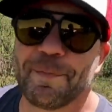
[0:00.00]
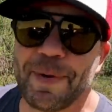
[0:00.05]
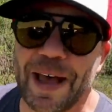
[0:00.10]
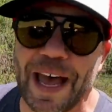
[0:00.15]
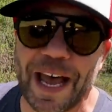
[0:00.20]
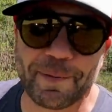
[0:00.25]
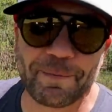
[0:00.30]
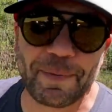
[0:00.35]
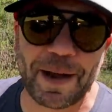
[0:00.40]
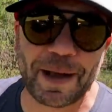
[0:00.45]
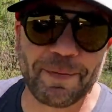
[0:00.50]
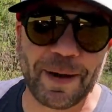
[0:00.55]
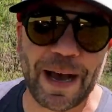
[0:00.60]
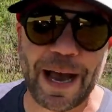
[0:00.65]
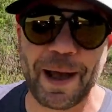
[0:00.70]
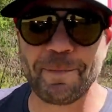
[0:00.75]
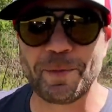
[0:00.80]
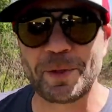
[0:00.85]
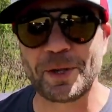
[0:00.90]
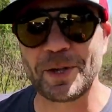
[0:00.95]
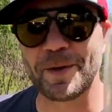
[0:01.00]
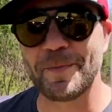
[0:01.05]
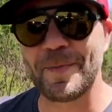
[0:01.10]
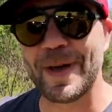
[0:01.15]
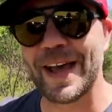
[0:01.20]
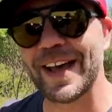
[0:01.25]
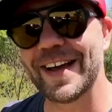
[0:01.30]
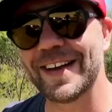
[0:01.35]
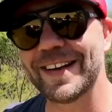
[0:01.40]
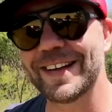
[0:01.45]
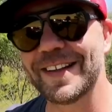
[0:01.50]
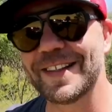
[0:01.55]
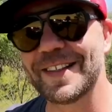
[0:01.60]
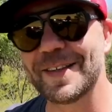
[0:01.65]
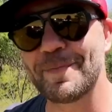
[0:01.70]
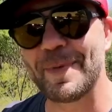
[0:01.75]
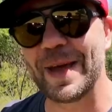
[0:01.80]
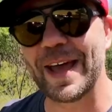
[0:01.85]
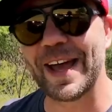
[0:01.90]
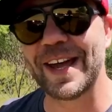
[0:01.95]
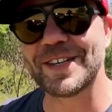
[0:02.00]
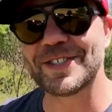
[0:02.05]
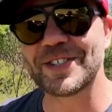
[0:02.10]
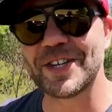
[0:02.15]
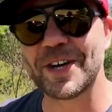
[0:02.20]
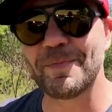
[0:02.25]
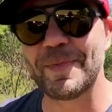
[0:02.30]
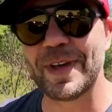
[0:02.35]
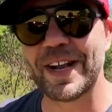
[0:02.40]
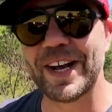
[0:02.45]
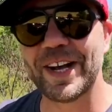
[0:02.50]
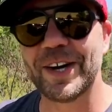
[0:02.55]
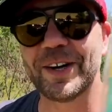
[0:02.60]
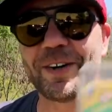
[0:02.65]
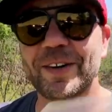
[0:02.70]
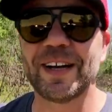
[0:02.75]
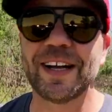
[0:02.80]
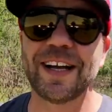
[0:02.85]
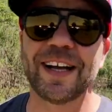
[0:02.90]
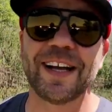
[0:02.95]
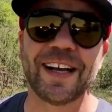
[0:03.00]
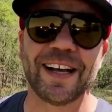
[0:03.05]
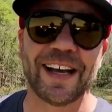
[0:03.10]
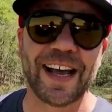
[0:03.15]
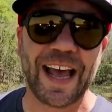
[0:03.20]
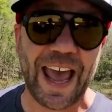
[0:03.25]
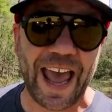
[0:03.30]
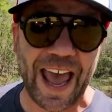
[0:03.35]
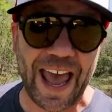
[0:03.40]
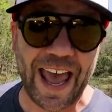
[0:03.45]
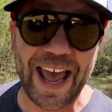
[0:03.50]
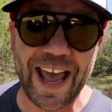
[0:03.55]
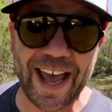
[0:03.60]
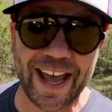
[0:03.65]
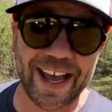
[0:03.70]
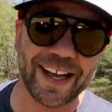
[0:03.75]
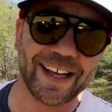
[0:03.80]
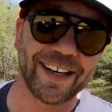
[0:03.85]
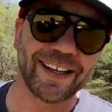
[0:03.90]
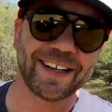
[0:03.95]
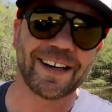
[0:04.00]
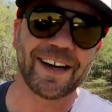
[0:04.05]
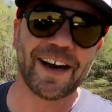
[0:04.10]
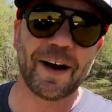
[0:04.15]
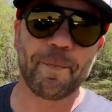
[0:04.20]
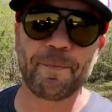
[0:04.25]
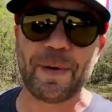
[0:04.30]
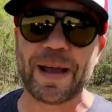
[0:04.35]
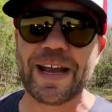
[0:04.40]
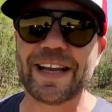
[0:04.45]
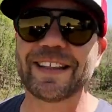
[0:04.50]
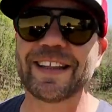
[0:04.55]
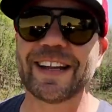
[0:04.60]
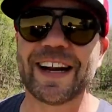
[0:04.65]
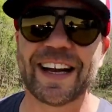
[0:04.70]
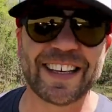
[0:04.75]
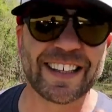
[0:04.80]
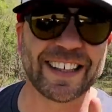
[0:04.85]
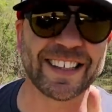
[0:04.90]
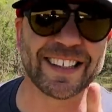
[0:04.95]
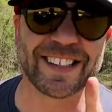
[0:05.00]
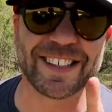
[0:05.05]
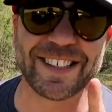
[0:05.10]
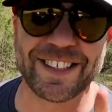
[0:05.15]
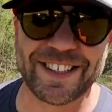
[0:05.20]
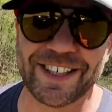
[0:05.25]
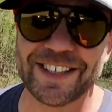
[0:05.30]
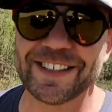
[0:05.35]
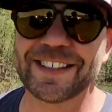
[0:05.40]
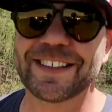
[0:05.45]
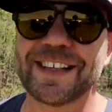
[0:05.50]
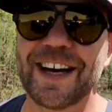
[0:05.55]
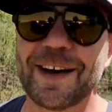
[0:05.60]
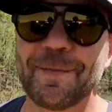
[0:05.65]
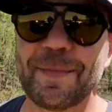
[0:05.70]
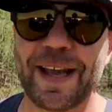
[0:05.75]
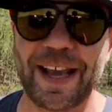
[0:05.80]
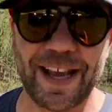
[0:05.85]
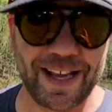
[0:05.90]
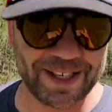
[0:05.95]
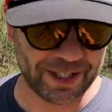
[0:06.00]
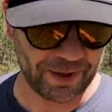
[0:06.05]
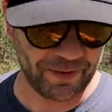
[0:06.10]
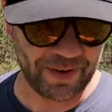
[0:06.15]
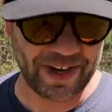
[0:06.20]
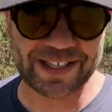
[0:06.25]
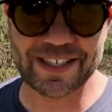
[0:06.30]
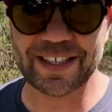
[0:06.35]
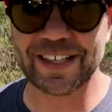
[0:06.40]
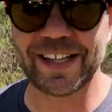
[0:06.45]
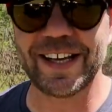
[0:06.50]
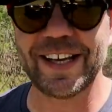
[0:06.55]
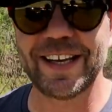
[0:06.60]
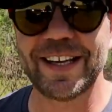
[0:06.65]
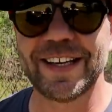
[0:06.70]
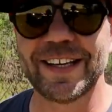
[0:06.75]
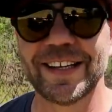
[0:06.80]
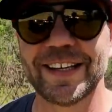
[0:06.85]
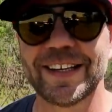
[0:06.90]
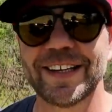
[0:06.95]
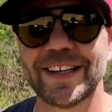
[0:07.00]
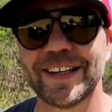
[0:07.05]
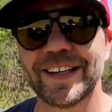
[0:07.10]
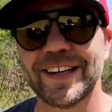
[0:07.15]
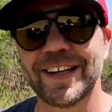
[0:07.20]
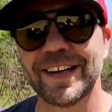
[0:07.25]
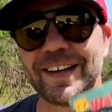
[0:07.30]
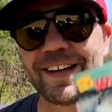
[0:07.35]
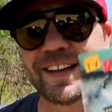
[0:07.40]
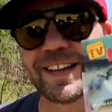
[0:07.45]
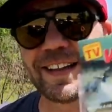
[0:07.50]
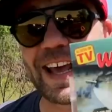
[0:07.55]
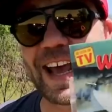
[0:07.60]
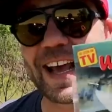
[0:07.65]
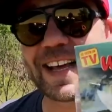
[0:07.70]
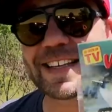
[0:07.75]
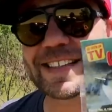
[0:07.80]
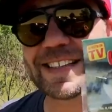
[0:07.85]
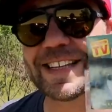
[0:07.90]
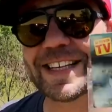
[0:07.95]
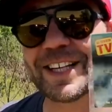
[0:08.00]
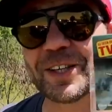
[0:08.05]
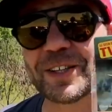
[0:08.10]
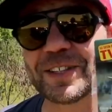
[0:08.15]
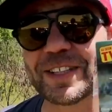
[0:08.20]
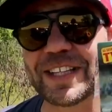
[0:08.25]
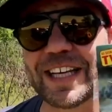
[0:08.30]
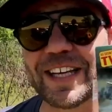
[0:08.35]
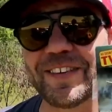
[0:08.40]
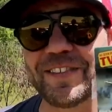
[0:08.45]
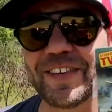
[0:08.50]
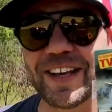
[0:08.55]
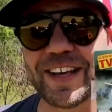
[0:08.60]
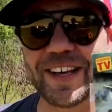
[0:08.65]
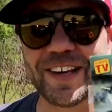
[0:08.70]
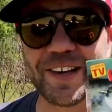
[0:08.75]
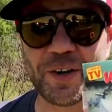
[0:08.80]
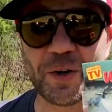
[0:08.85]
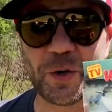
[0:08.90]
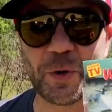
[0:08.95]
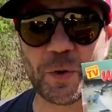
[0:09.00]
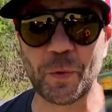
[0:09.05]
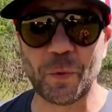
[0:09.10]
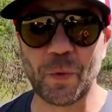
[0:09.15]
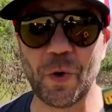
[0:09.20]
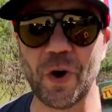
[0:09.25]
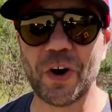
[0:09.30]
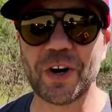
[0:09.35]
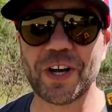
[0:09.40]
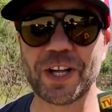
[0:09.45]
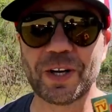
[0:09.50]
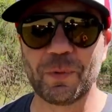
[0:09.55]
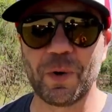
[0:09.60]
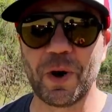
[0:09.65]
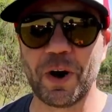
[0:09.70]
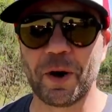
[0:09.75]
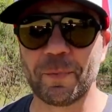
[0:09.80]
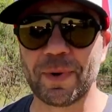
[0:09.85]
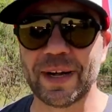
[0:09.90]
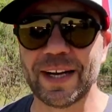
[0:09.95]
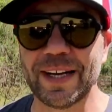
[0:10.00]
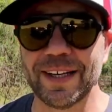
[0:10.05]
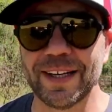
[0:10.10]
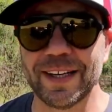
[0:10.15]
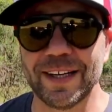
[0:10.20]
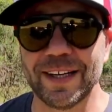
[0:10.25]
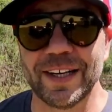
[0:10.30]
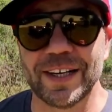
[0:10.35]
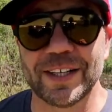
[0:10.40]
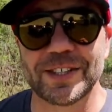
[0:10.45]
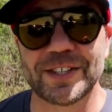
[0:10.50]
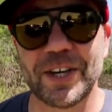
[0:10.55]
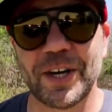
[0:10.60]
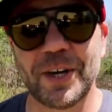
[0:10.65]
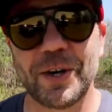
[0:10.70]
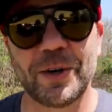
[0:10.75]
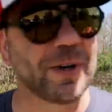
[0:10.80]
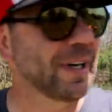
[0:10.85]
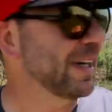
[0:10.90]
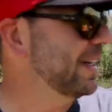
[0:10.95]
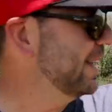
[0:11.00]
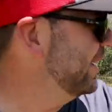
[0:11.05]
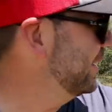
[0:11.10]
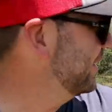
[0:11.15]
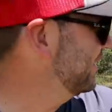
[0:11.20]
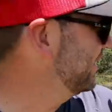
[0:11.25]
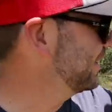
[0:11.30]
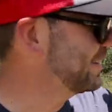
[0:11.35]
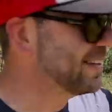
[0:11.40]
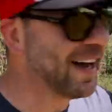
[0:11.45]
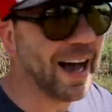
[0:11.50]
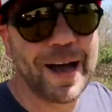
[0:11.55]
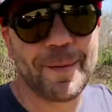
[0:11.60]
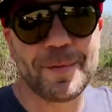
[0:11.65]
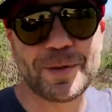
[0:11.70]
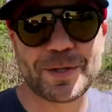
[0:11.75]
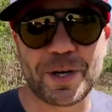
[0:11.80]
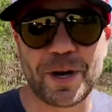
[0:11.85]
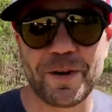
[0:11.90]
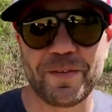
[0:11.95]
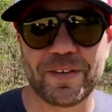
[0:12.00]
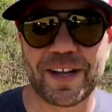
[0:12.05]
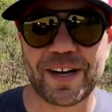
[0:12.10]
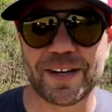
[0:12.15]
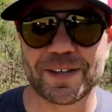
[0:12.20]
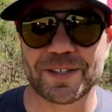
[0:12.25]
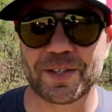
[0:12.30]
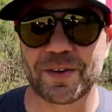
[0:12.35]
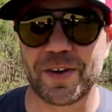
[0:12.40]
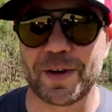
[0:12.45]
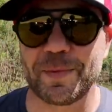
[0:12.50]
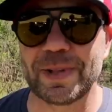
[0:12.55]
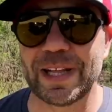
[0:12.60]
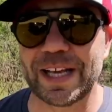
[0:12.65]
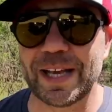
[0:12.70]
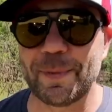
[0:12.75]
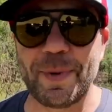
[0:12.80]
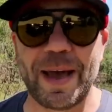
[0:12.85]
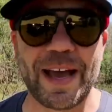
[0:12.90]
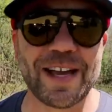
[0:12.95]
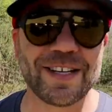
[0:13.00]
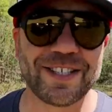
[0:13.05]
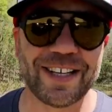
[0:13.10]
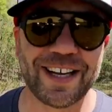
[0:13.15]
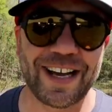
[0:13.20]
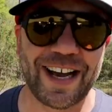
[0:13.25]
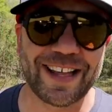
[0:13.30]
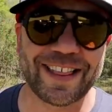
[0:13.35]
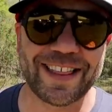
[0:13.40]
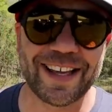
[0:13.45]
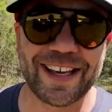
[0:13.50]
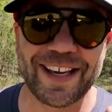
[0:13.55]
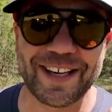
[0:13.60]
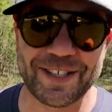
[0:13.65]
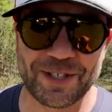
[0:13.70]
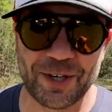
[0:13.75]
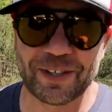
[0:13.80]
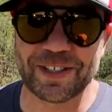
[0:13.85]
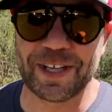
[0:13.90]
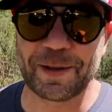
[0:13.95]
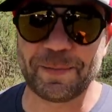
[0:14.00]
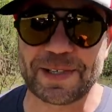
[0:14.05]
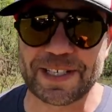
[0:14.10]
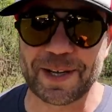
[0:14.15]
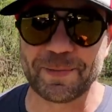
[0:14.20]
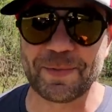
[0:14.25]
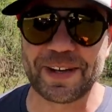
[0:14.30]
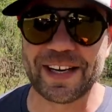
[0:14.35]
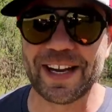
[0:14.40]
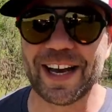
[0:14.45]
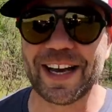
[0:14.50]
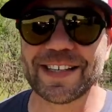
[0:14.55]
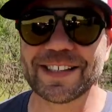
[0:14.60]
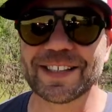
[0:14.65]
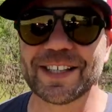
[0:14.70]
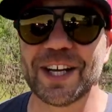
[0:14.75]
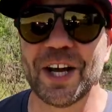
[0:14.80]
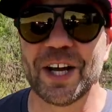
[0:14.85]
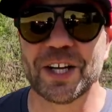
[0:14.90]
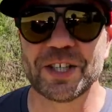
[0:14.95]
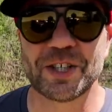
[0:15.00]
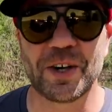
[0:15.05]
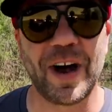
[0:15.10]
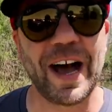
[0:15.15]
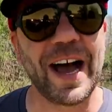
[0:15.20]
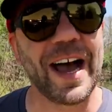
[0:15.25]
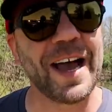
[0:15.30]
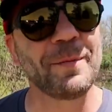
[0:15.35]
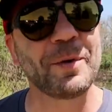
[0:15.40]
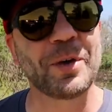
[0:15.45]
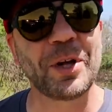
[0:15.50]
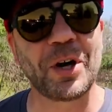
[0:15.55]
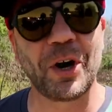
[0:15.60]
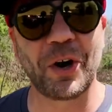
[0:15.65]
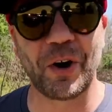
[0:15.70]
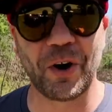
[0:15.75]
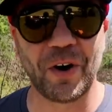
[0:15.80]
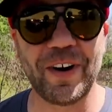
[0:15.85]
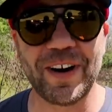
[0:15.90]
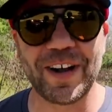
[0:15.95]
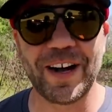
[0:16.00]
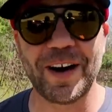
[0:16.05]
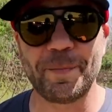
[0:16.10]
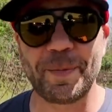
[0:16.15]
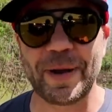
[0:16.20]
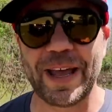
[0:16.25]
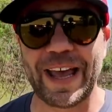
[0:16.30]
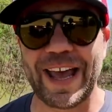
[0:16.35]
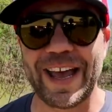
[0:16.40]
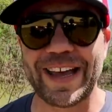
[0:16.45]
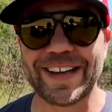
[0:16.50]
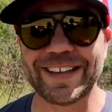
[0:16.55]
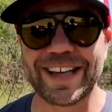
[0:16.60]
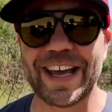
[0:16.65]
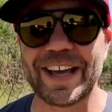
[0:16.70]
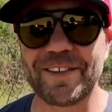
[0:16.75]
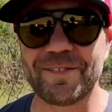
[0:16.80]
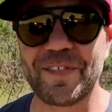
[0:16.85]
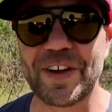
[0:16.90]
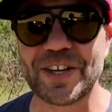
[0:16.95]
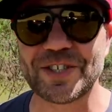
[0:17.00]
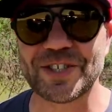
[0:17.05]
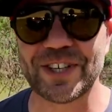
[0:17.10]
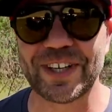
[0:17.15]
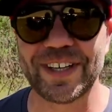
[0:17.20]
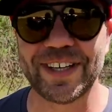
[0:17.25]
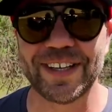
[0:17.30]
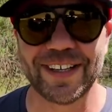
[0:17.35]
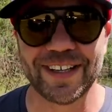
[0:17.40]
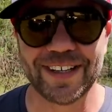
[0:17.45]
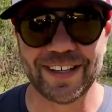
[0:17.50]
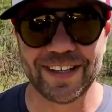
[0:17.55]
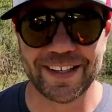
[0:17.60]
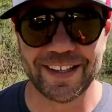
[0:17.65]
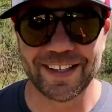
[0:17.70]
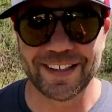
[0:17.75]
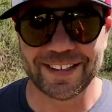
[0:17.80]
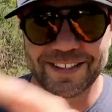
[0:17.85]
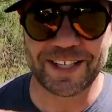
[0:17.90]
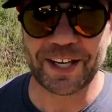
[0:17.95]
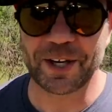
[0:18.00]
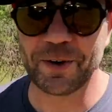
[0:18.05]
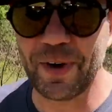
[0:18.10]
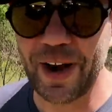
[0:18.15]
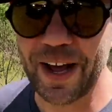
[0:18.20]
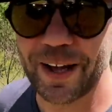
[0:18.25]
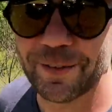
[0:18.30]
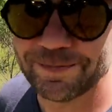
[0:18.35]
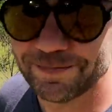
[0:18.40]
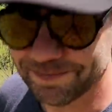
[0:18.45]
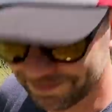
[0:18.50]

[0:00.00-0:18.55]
Backed by popular demand, the banjo minnow, and a bait that I just got my hands on recently, the as seen on TV, walking worm. So Tom is over there screaming like a banshee. I think he's hooked up to something nice. So I'm gonna hurry up and get fishing. Stick around.